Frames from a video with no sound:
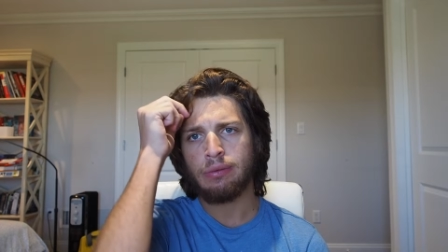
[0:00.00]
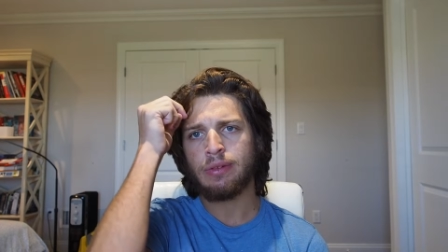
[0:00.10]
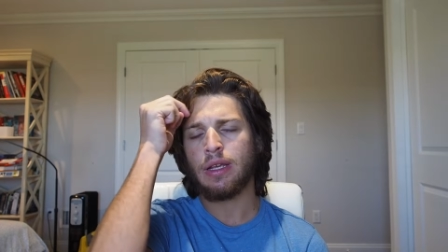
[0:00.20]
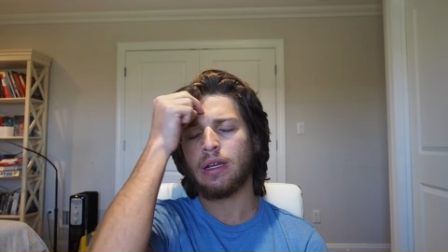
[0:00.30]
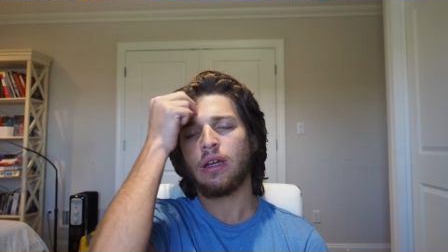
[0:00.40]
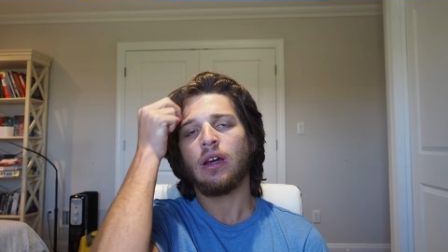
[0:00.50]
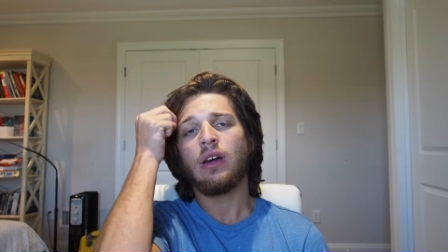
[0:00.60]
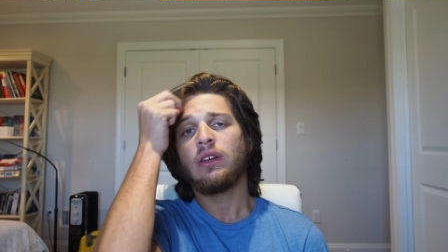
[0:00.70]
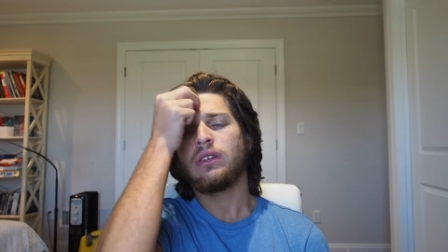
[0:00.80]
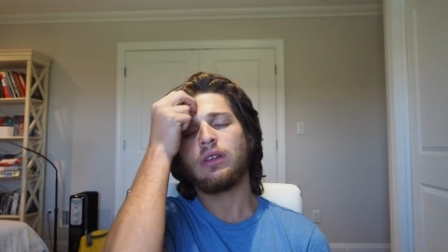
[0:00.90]
F T.
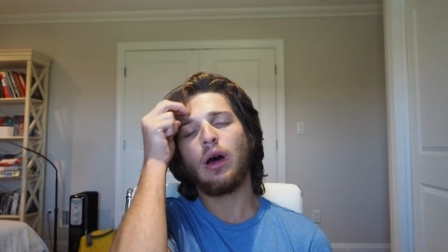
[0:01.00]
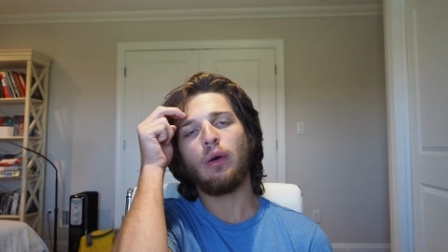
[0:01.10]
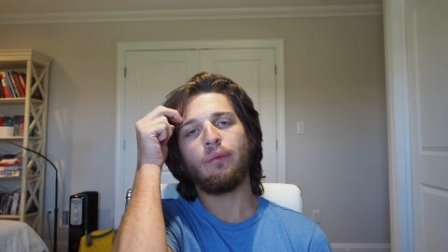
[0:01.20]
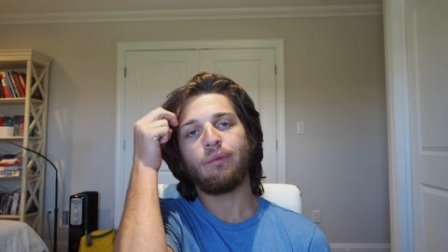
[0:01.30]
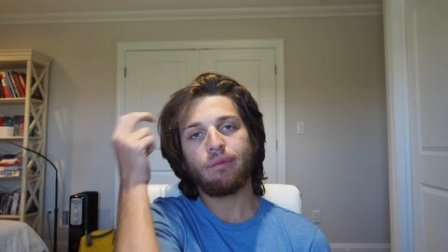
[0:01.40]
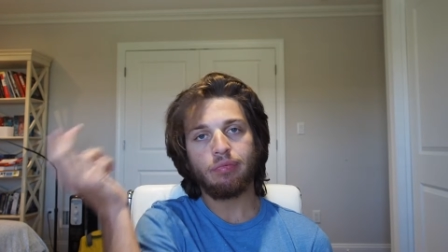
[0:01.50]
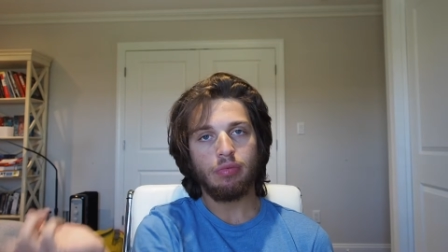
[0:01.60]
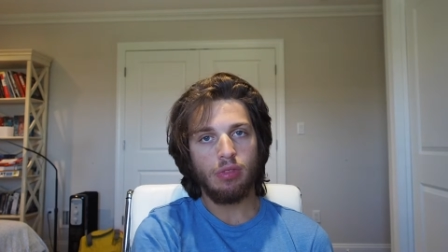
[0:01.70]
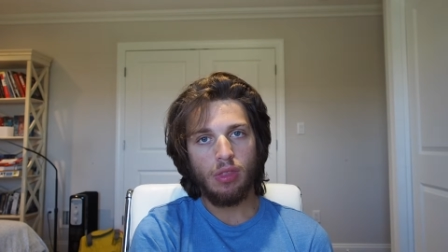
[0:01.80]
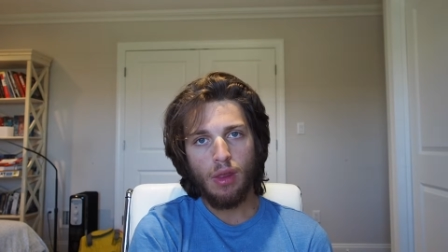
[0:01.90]
So
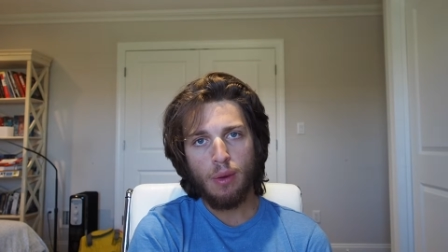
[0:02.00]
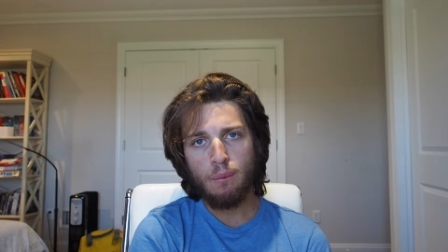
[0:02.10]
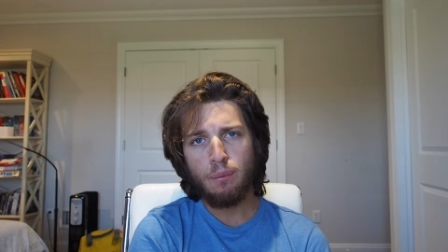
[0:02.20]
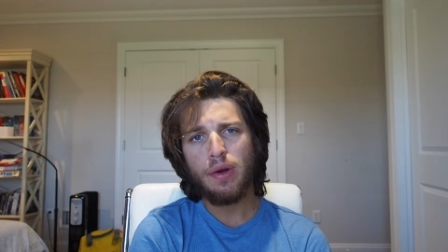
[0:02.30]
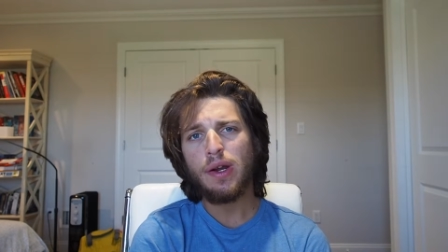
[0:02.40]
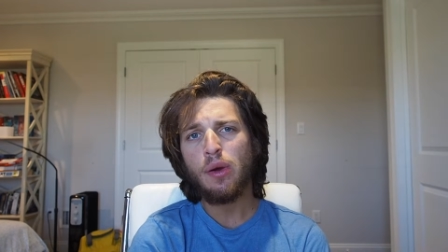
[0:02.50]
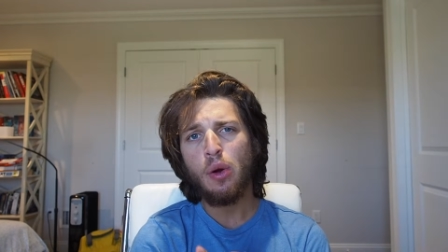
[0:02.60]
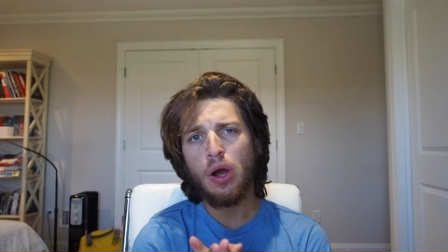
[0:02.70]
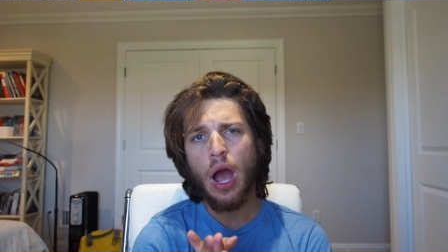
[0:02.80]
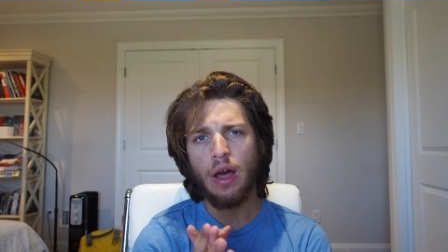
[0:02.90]
pretty
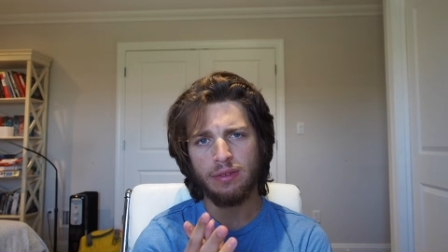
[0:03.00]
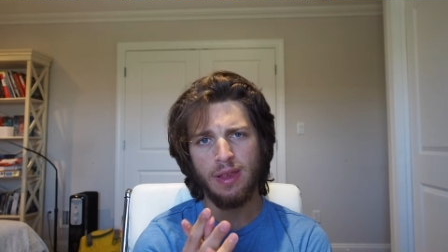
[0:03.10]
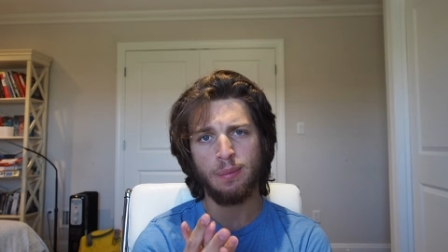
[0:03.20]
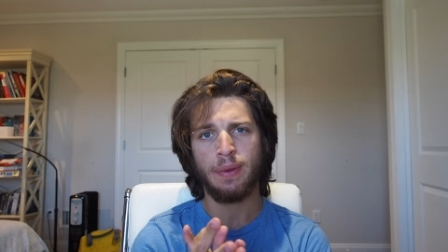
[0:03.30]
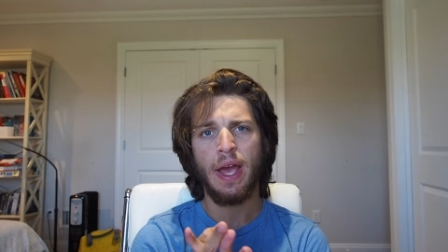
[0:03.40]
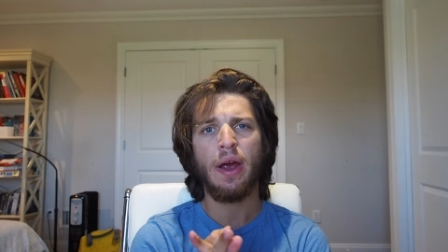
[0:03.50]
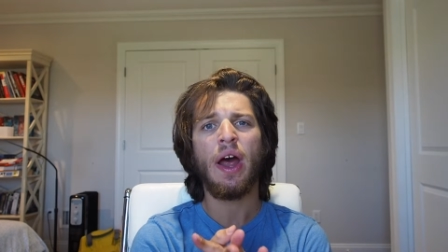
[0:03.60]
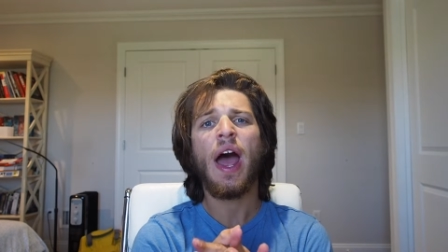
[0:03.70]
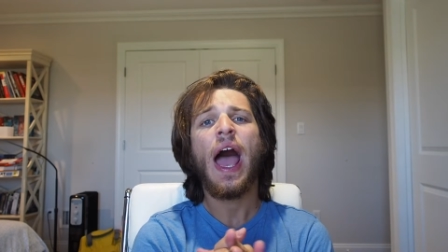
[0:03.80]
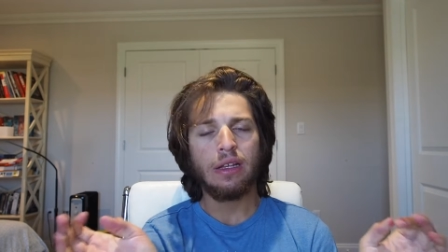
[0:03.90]
cool concept
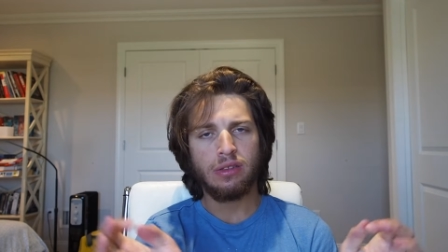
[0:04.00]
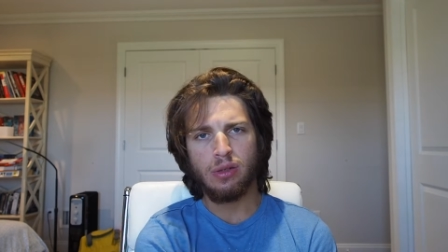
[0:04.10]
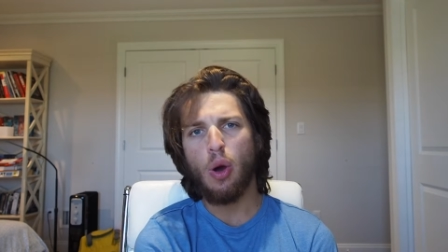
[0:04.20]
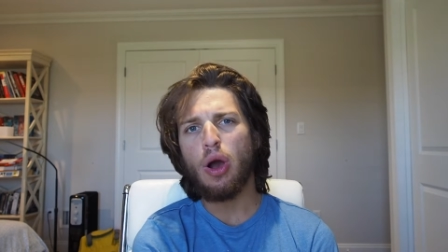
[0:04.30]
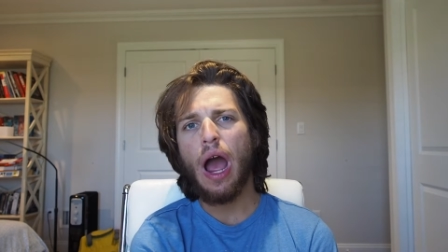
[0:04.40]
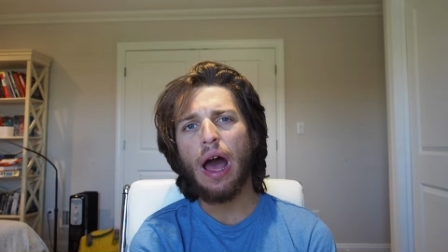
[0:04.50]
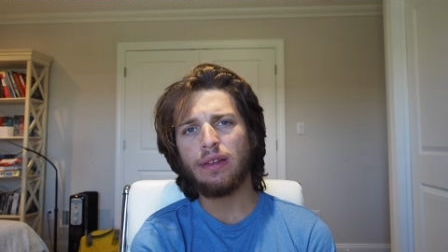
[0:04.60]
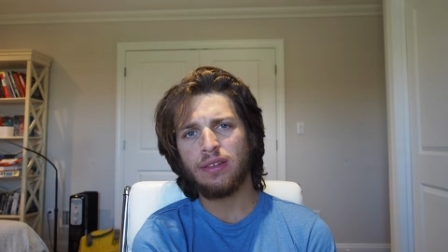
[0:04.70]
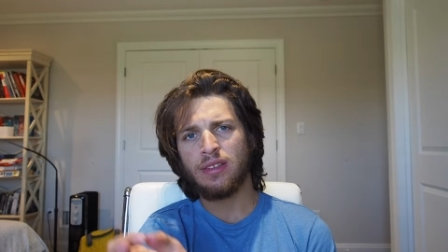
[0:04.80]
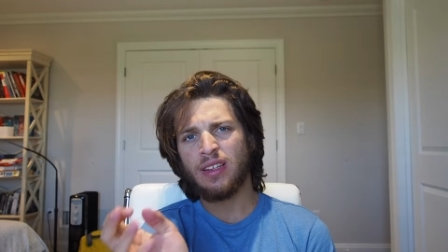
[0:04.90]
there. And
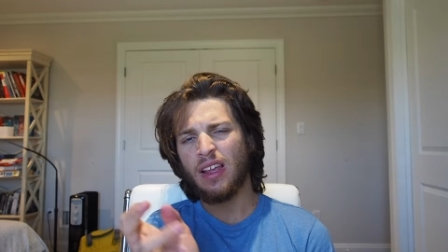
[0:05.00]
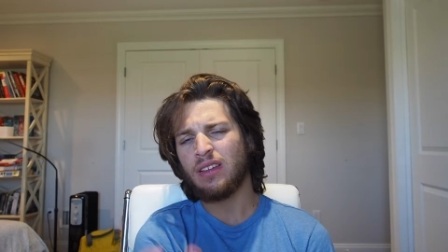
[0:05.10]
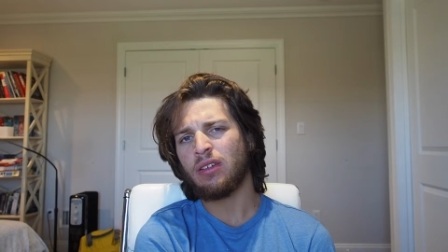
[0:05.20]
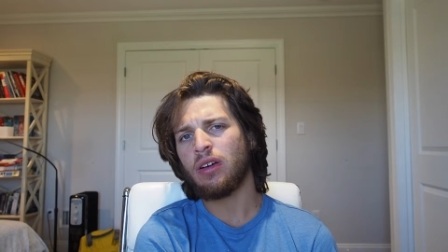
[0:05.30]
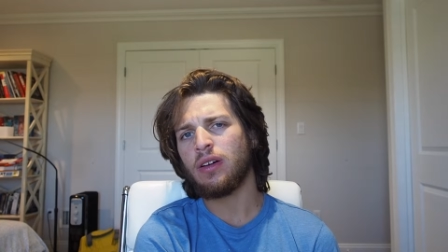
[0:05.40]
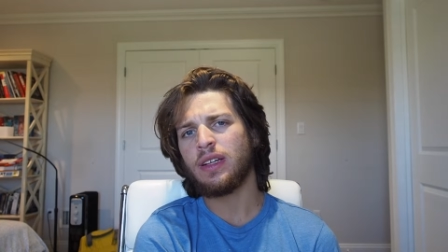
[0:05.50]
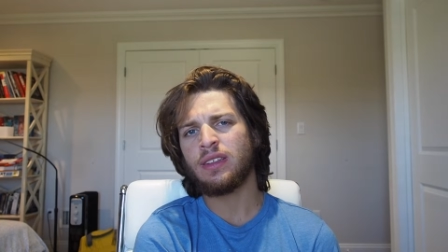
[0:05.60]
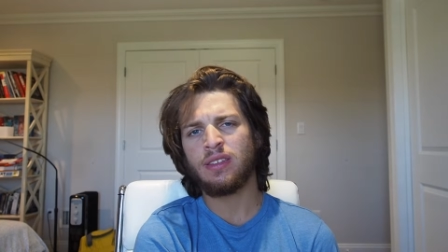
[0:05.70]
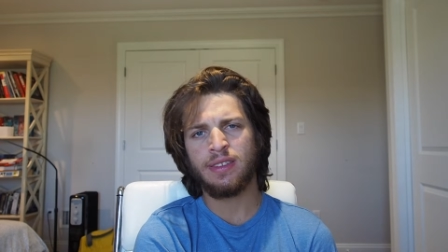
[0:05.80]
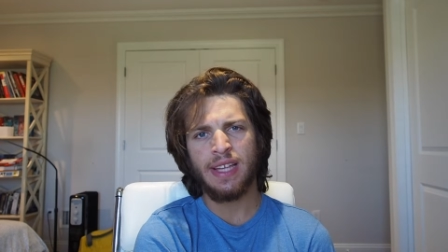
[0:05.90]
SolGods is set to
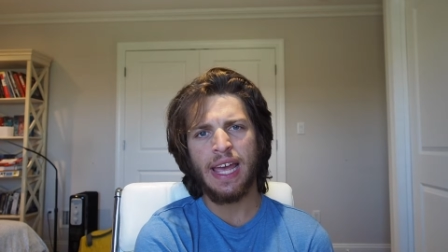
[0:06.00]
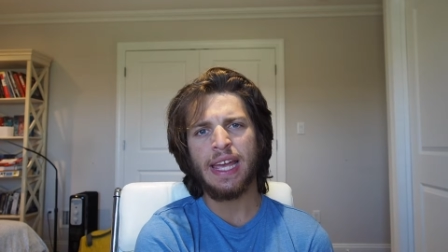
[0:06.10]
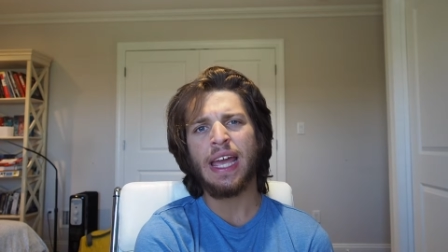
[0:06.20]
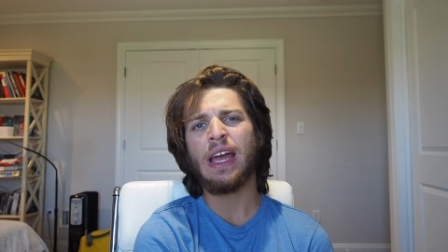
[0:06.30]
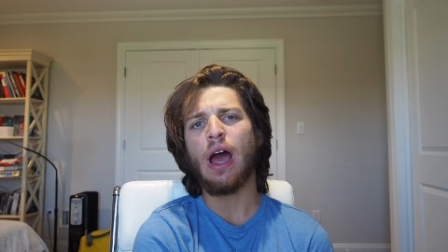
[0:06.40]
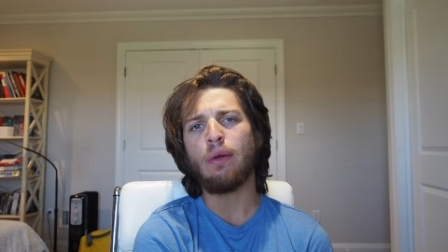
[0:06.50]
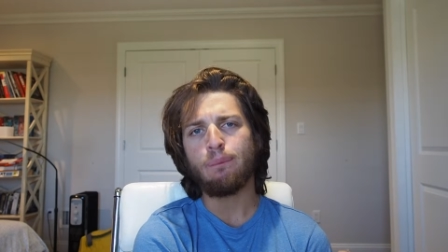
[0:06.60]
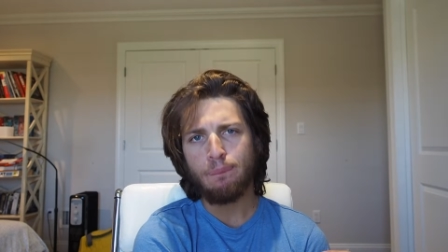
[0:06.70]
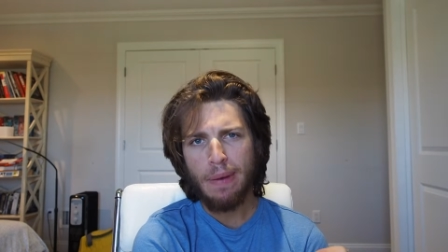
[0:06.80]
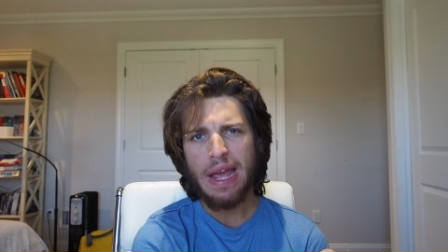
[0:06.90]
release staking
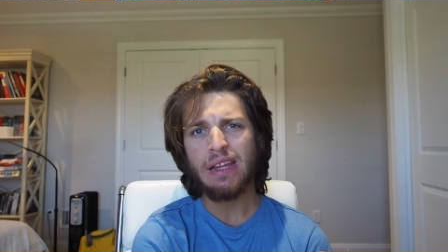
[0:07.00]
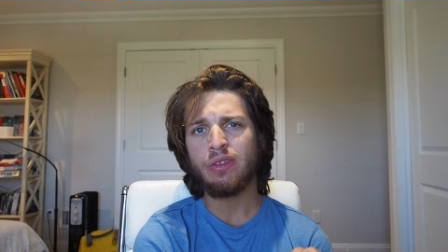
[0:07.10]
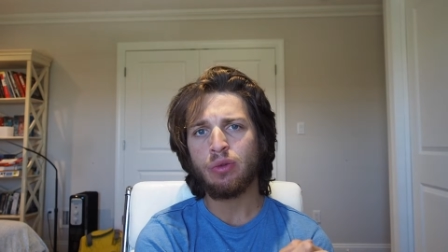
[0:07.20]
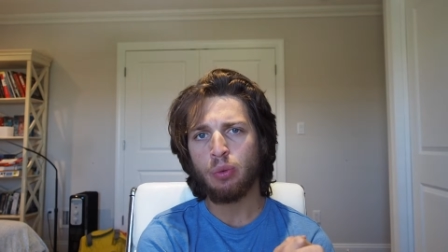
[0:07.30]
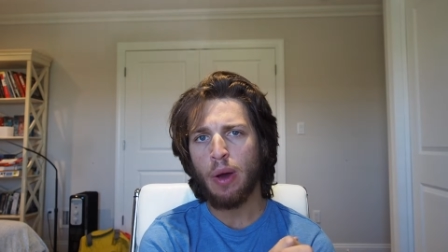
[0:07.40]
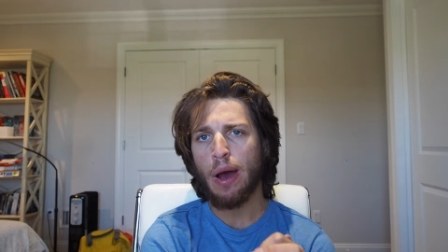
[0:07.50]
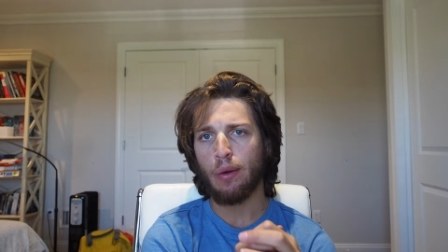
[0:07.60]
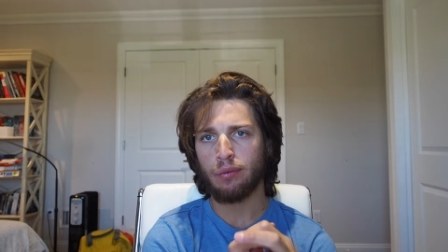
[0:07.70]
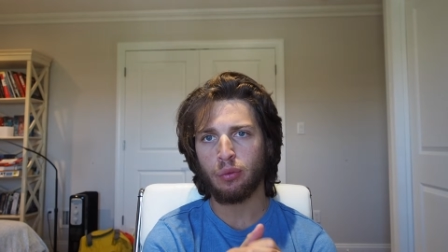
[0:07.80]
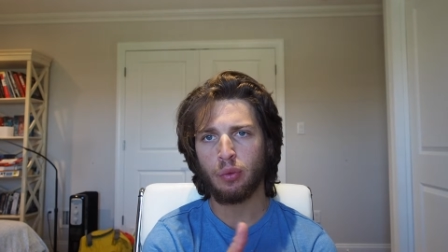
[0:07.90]
on May
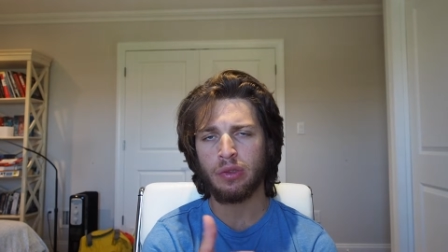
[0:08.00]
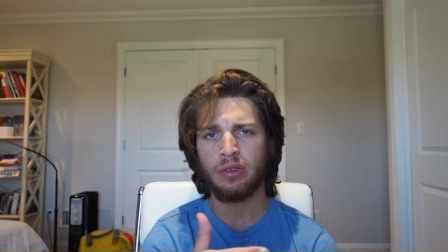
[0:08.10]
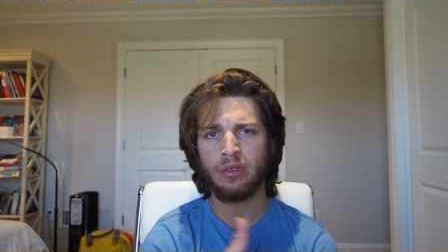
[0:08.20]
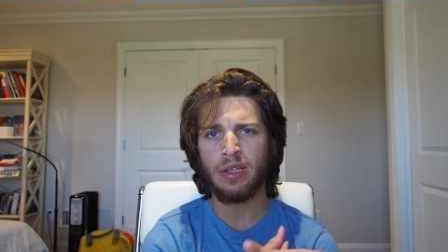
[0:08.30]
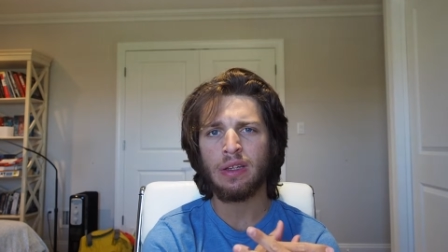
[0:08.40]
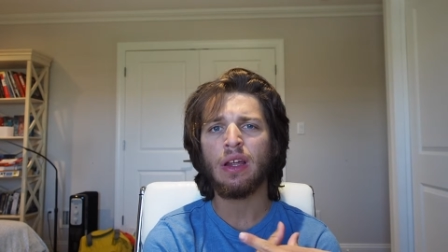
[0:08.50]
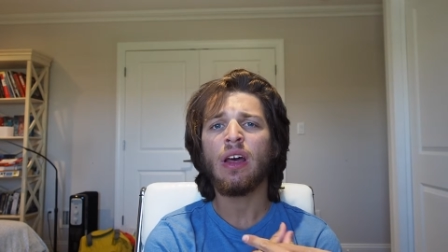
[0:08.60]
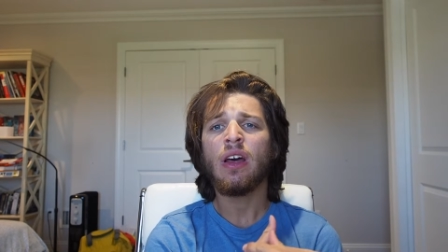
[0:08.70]
twelfth, which is in